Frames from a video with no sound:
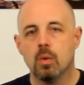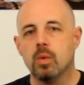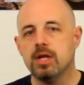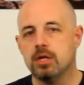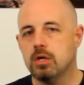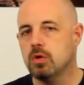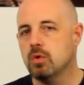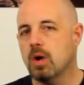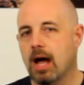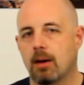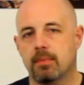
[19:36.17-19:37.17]
we knew
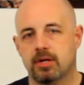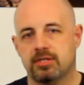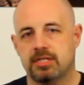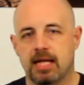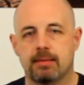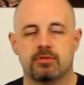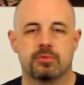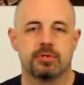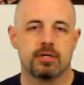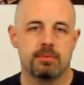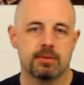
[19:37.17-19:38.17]
how much damage we
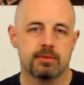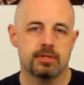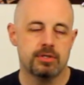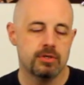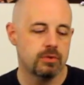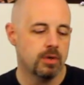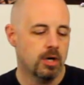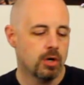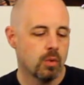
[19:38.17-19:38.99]
were going to be able to do,